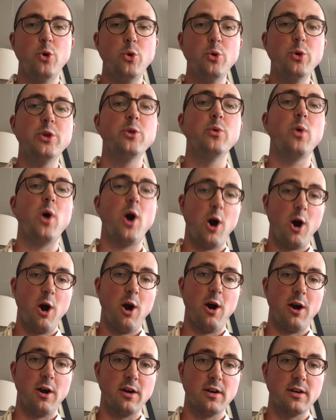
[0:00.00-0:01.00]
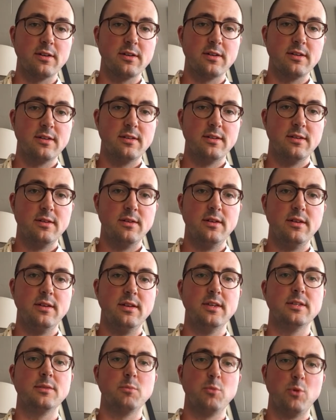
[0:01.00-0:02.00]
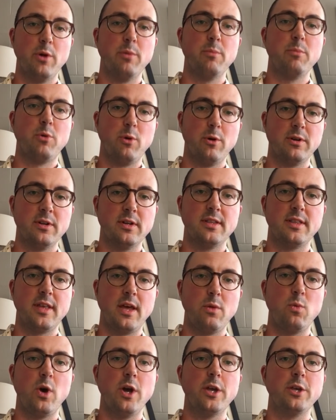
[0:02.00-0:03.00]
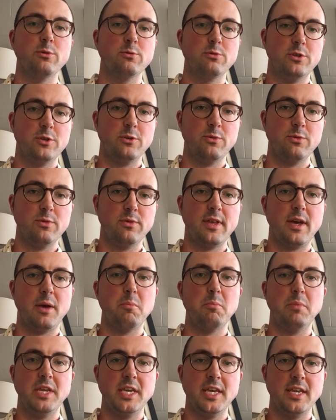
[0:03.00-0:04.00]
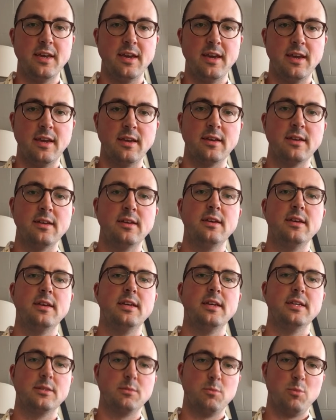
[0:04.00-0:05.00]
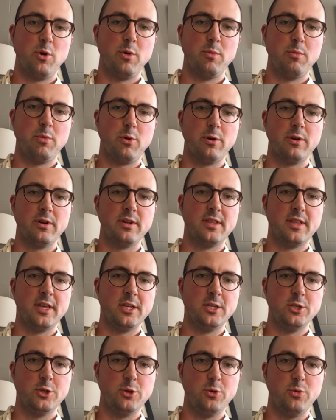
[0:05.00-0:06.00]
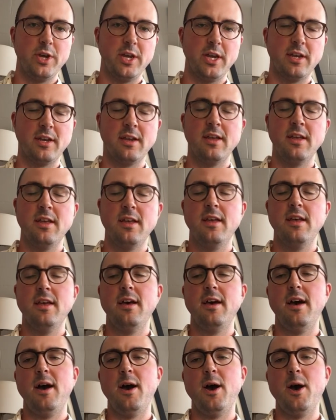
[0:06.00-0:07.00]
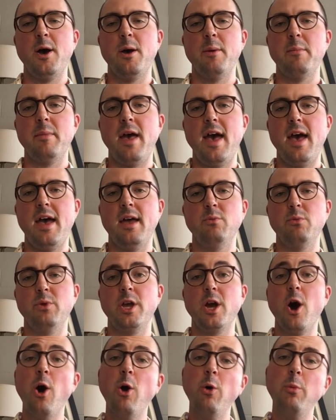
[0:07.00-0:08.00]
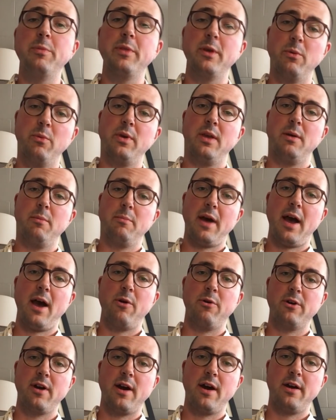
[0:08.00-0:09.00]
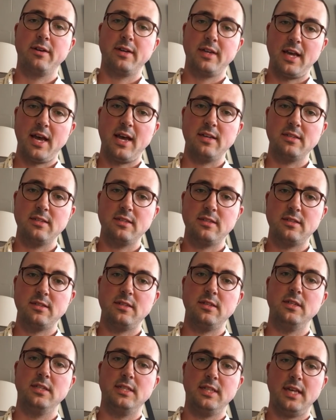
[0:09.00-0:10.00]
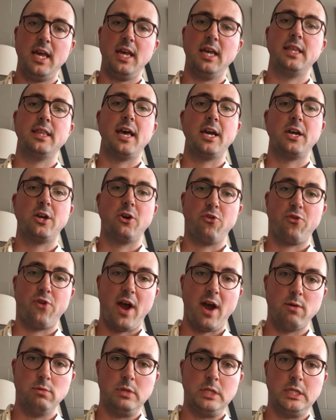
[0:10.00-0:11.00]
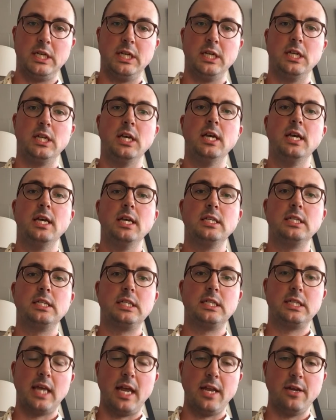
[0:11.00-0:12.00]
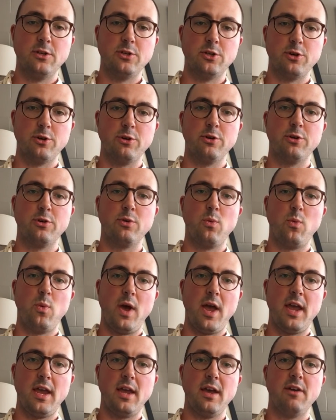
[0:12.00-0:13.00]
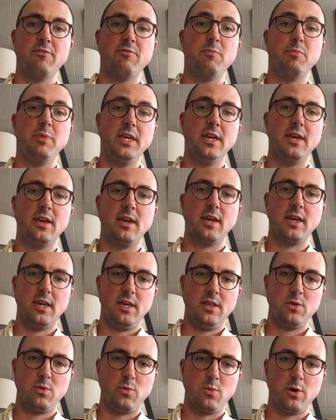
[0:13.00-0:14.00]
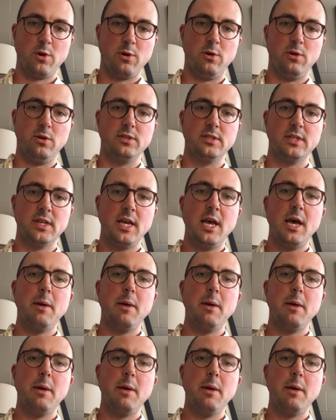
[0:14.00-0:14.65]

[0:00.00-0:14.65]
who you are is more important than what you do, that being is more important than doing. And we hope that we empower our guests to take that grounded, centered way of being in the world